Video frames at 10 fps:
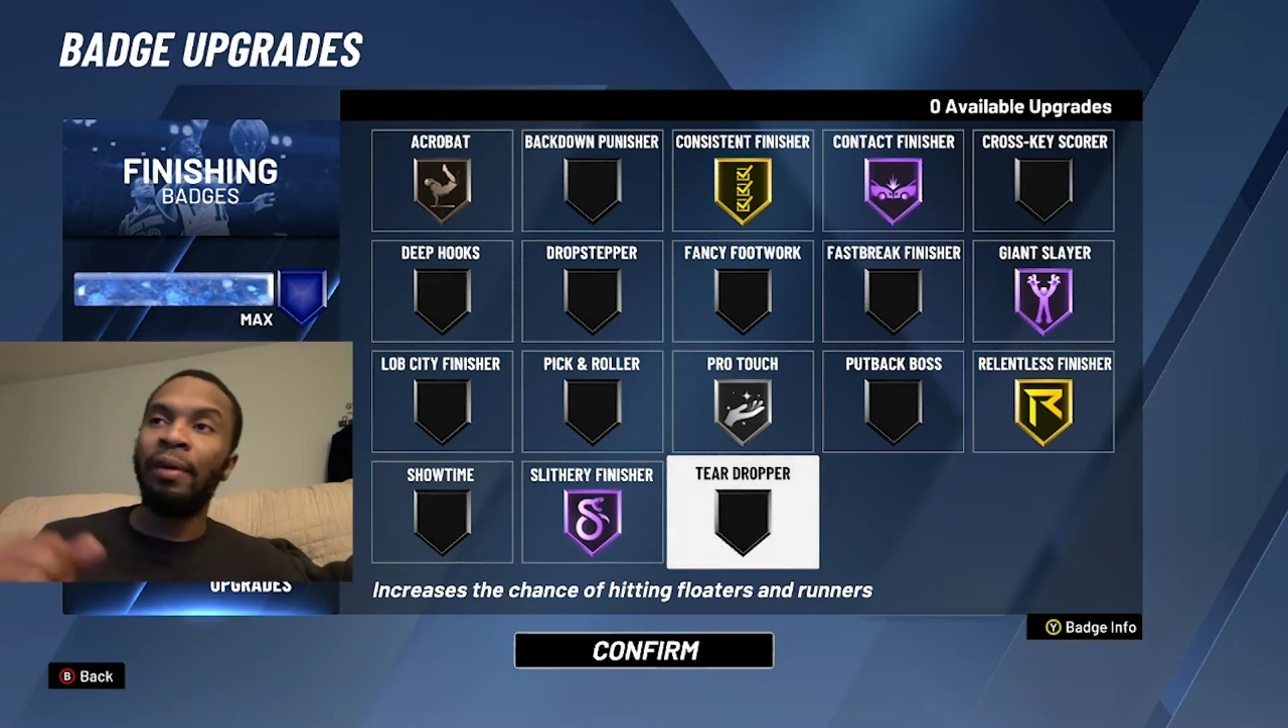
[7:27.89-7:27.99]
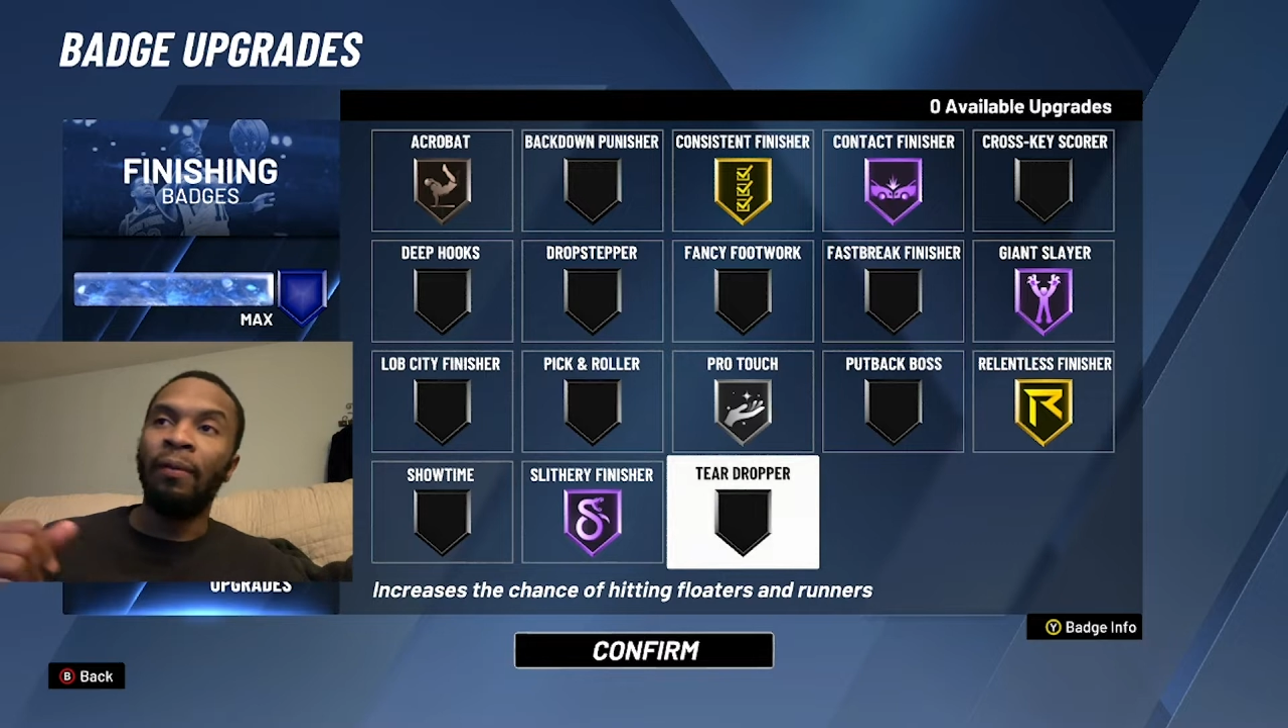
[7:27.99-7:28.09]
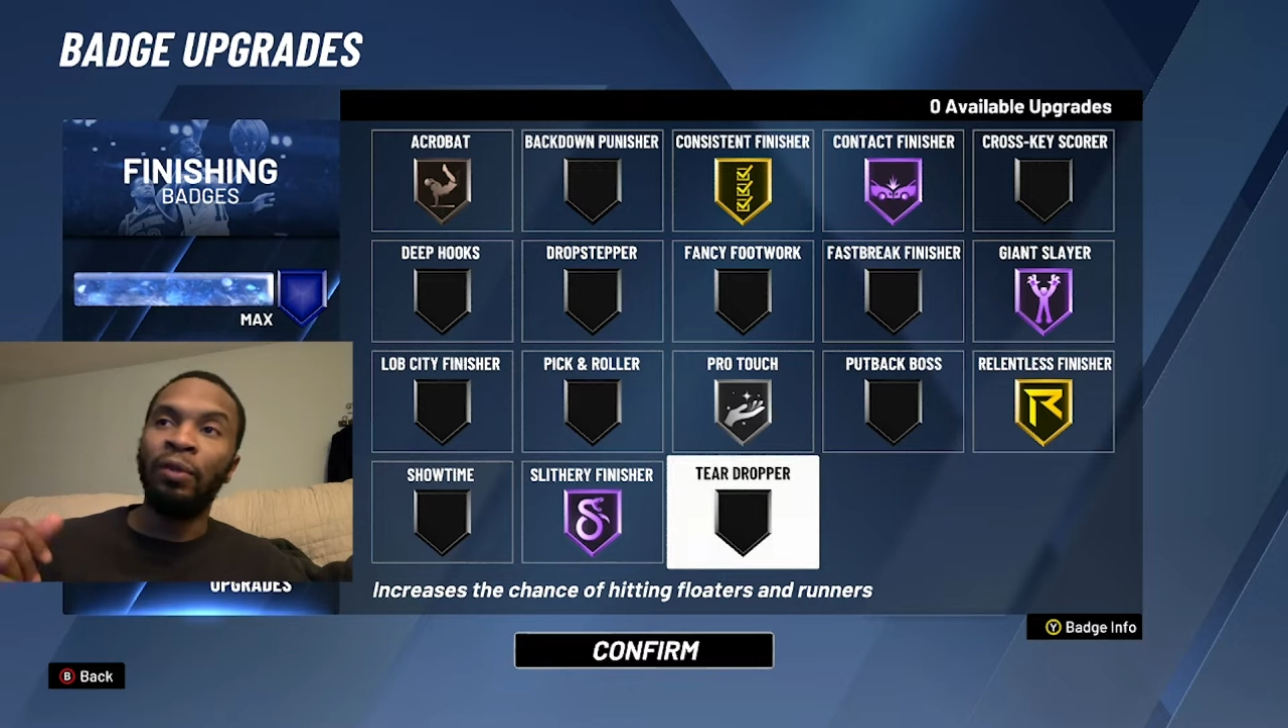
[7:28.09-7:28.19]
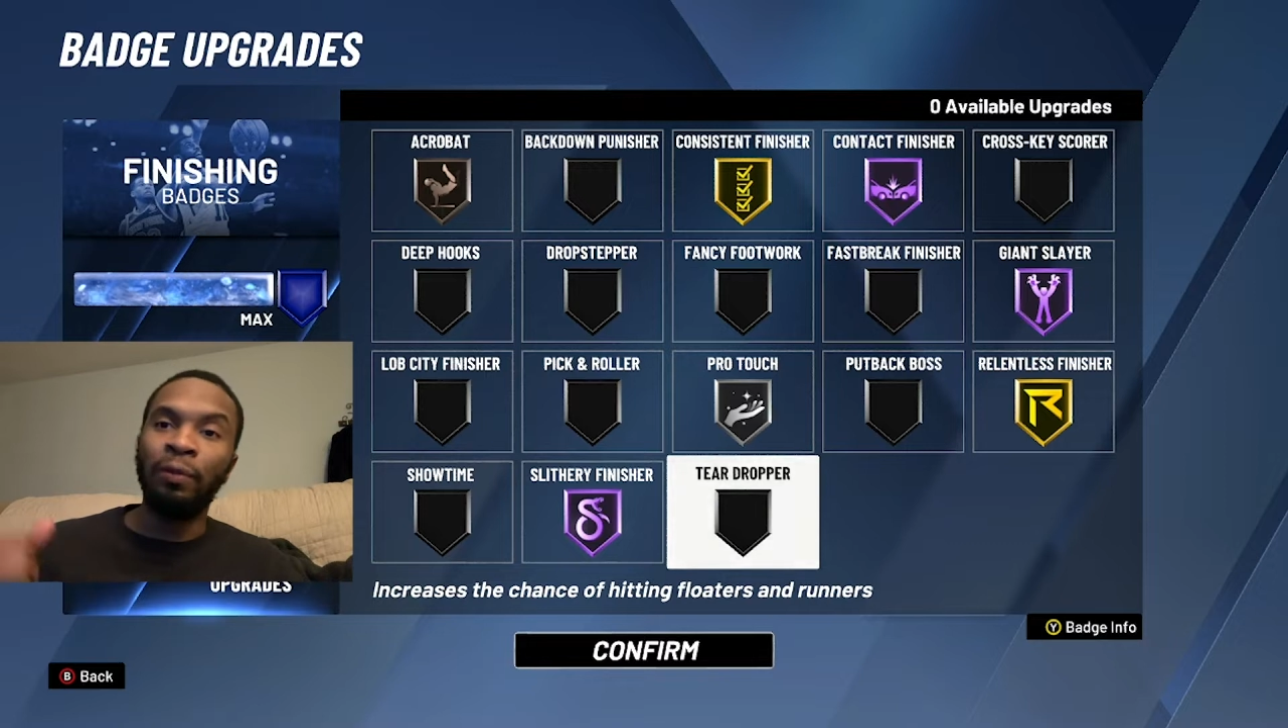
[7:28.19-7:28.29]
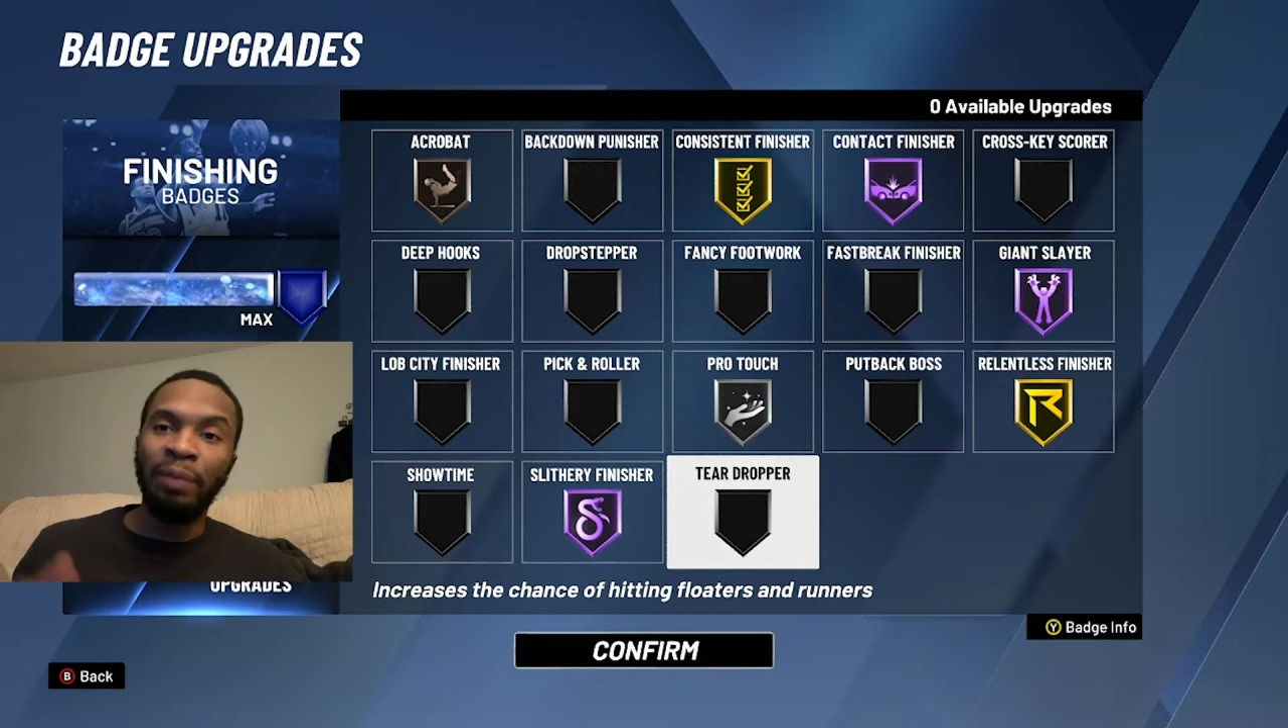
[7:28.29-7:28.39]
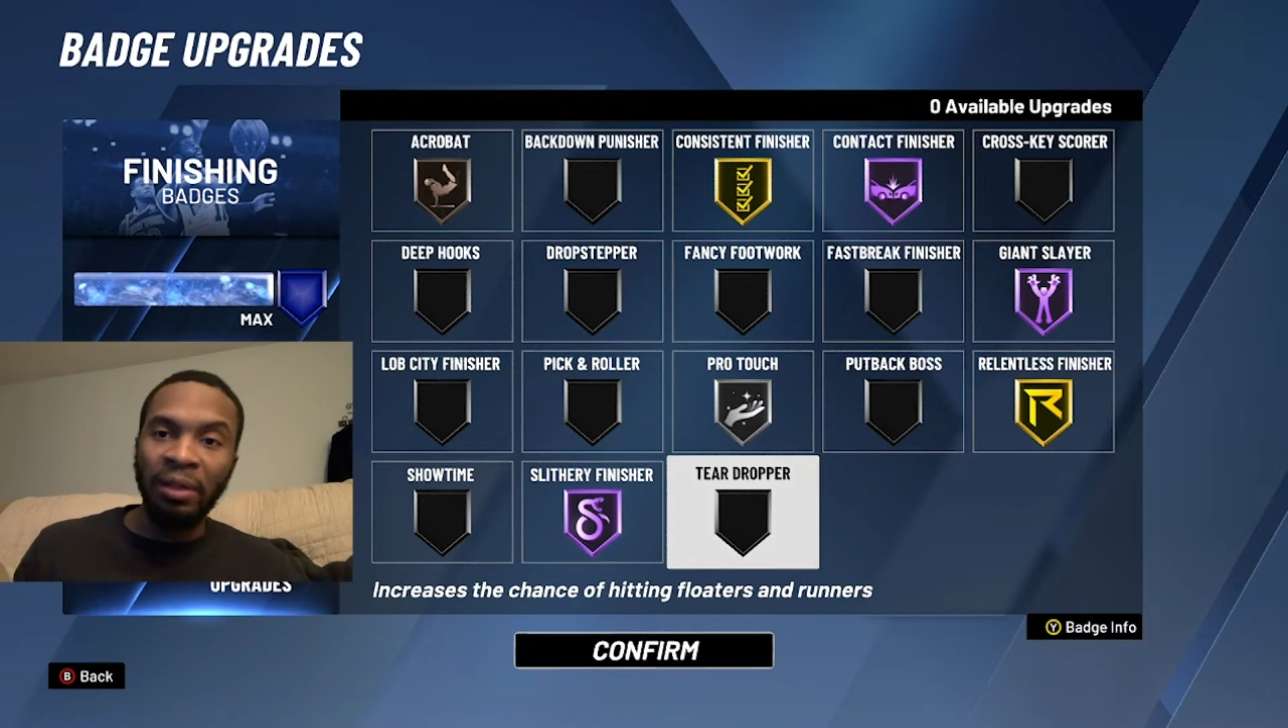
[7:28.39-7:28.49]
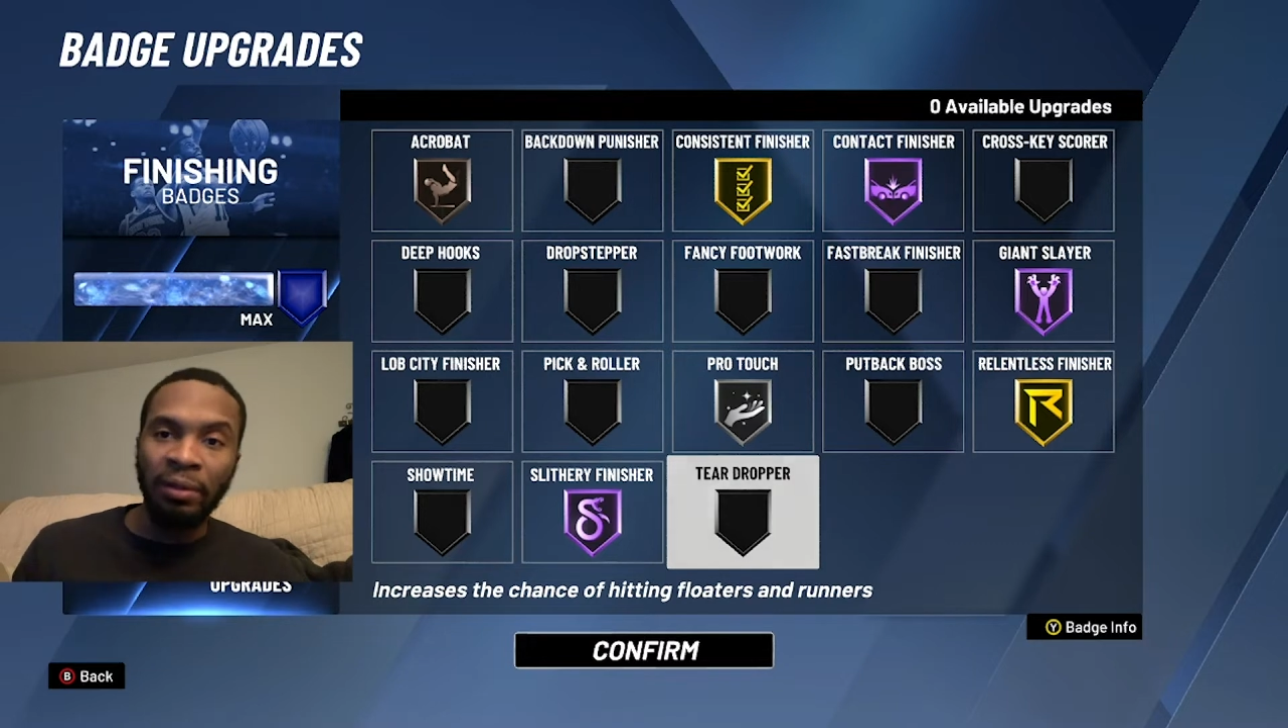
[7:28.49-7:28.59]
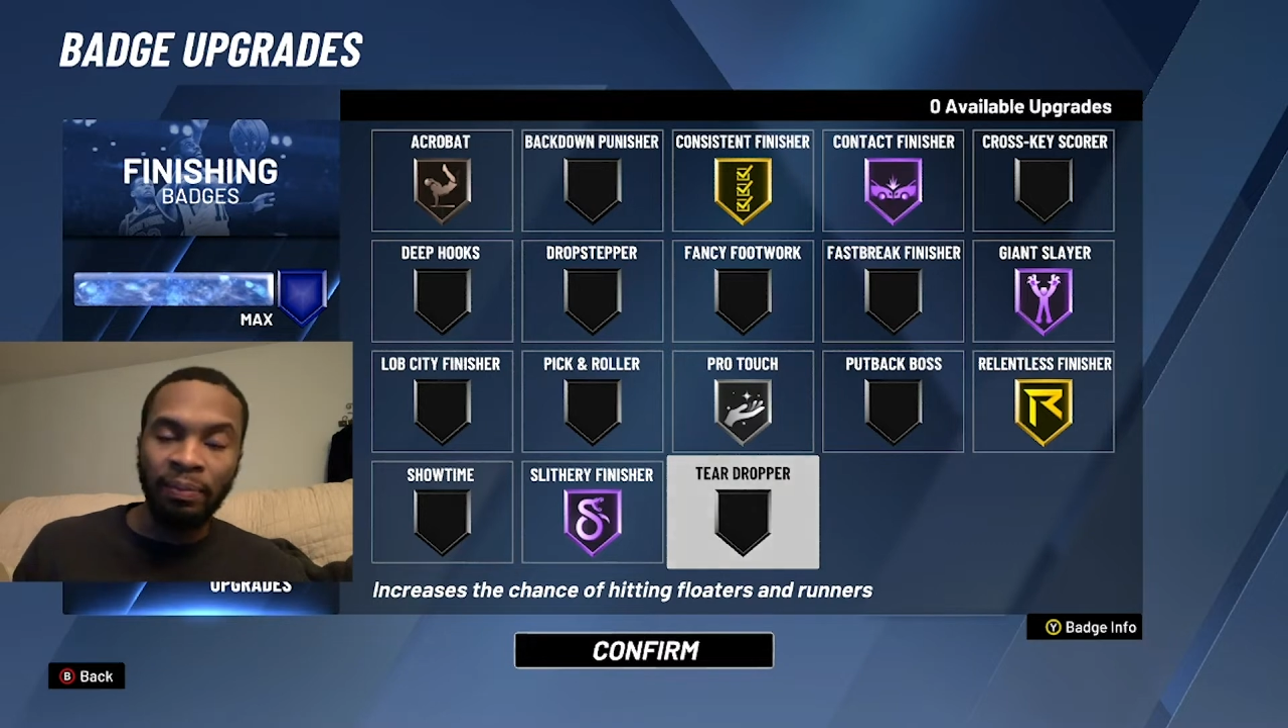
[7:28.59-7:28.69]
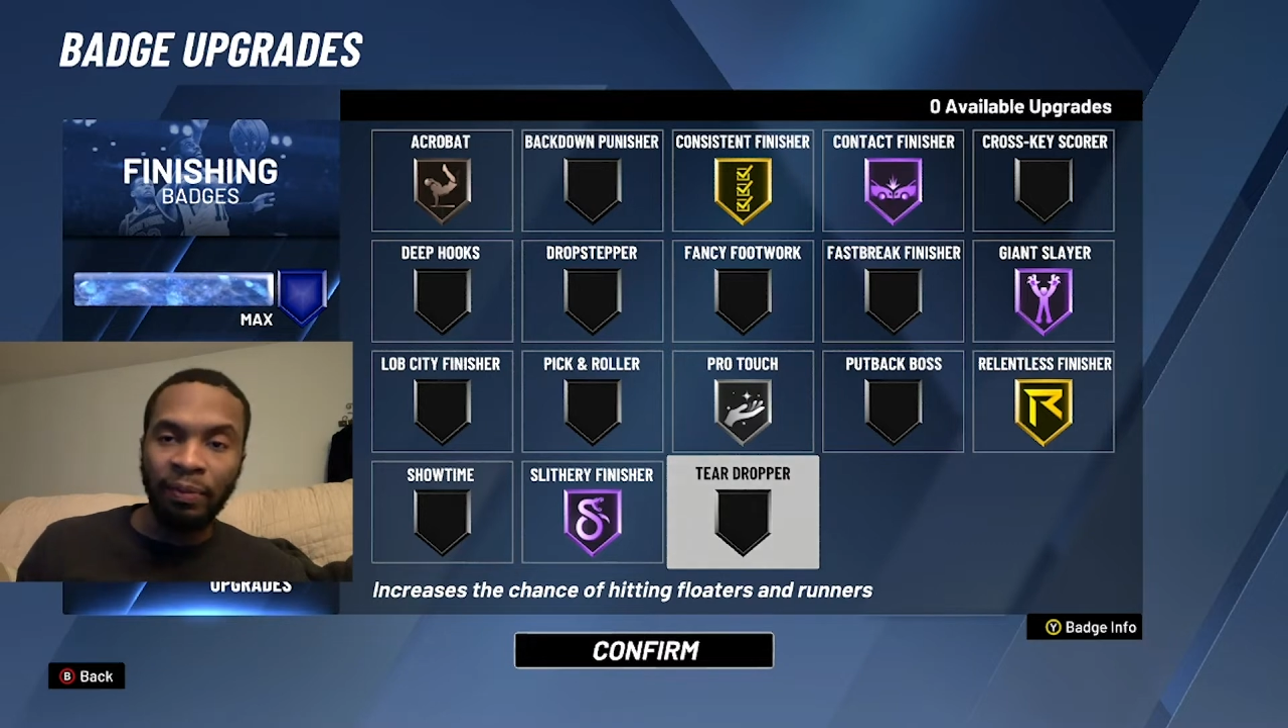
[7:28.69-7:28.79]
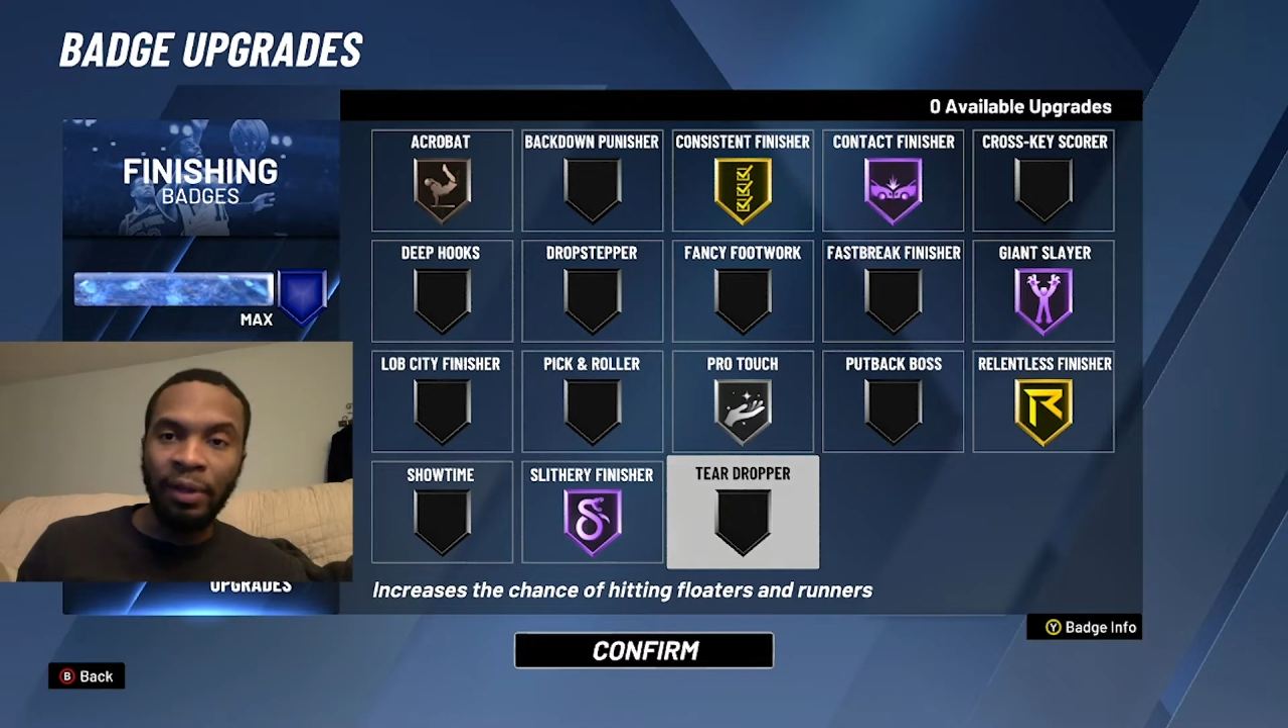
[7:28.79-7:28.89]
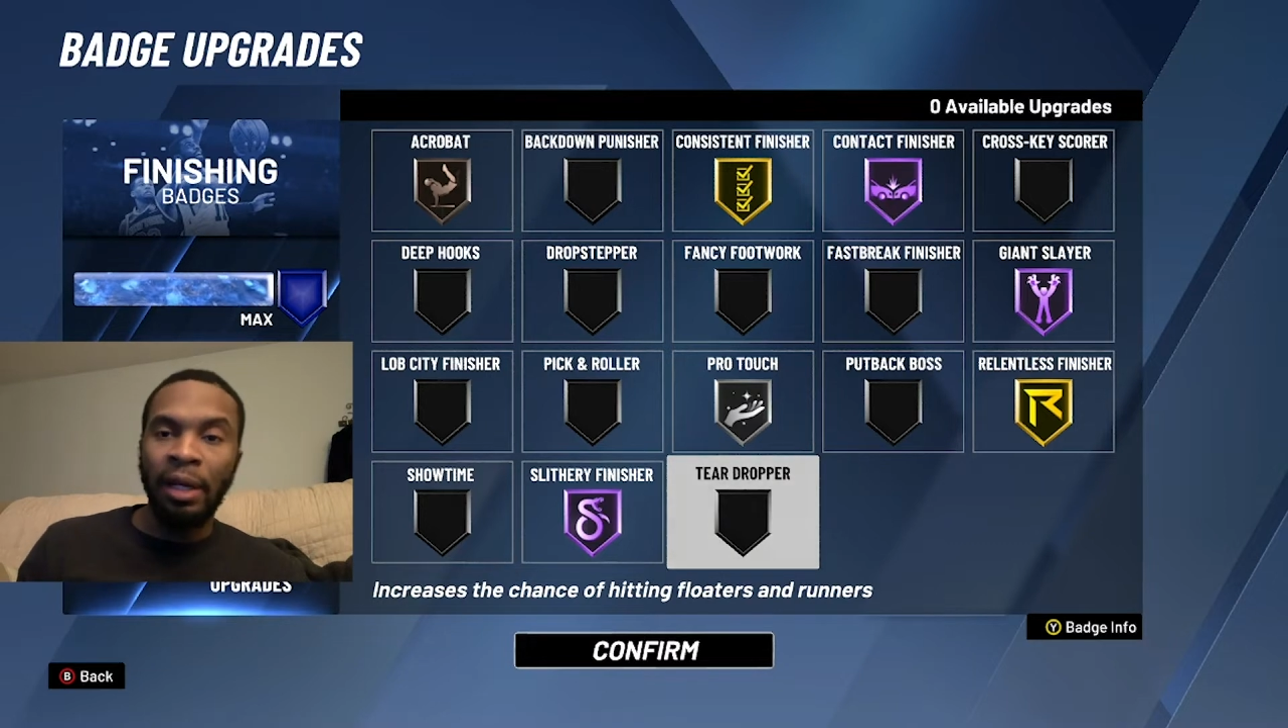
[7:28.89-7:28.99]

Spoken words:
when you beat them,